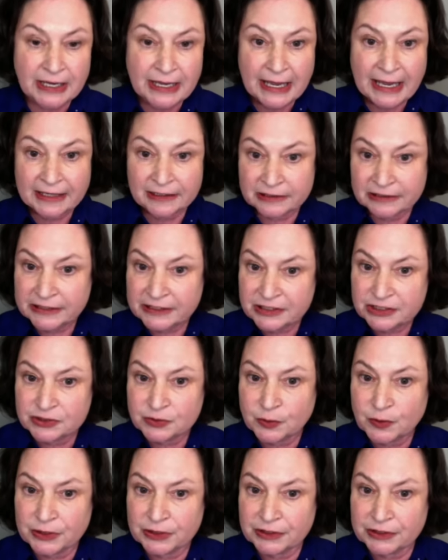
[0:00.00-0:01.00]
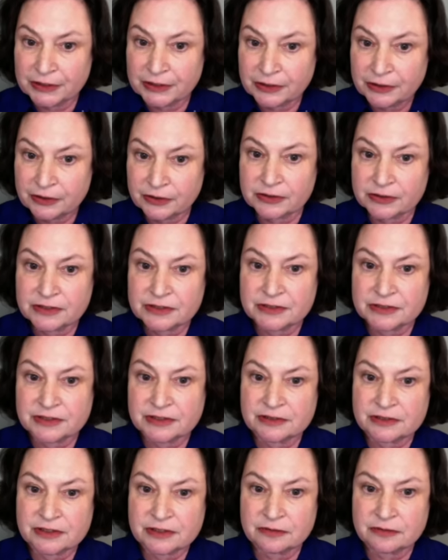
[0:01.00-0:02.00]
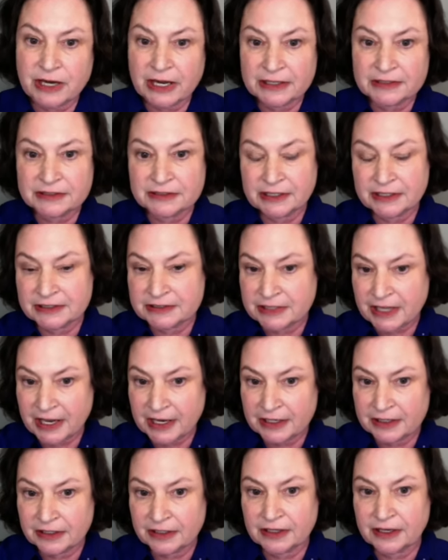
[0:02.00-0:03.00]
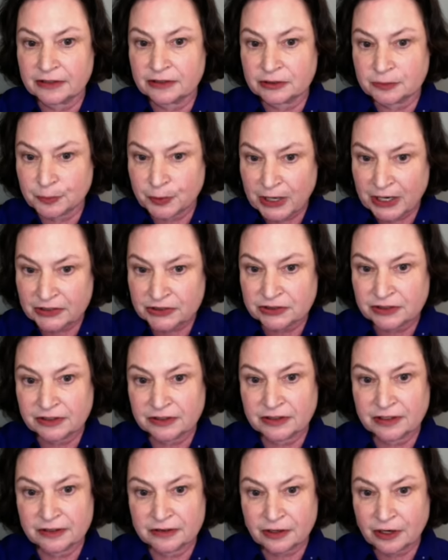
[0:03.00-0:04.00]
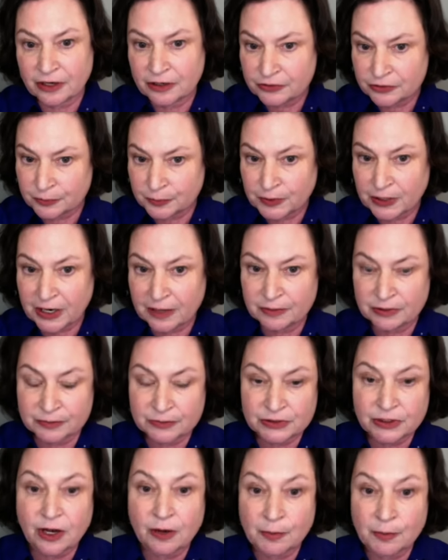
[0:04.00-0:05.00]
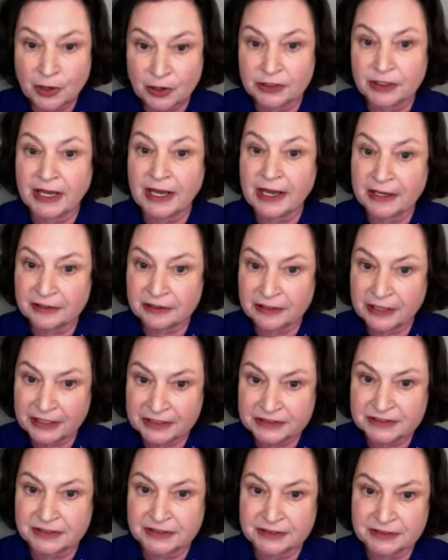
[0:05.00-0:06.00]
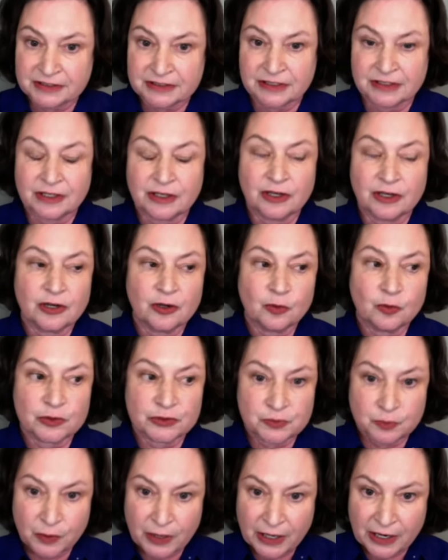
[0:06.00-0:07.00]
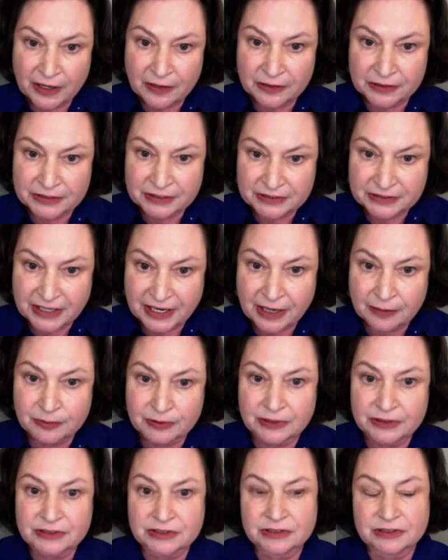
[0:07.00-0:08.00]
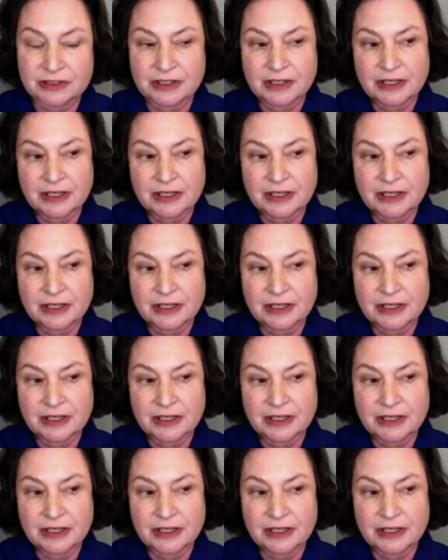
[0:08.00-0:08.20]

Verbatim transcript: at least 20 years since the rise in anxiety and depression and other problems among adolescents was well established.